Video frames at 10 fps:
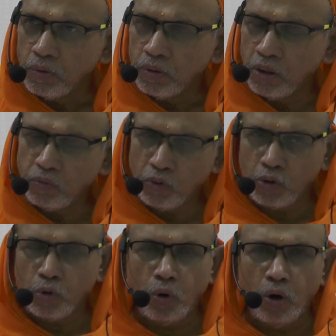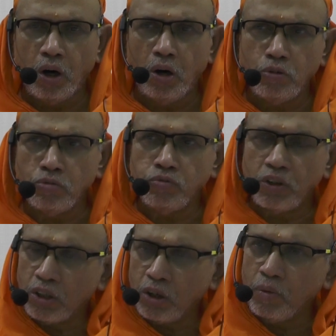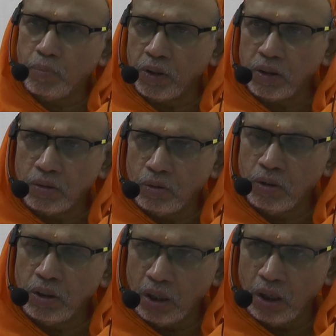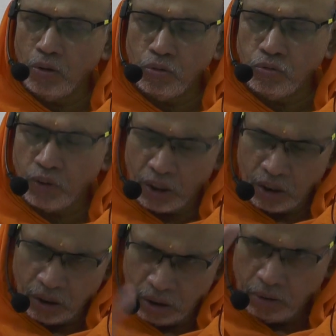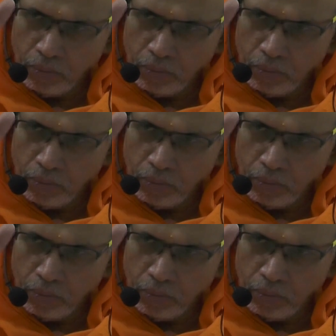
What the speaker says: Therefore, no how for dropping. Only how for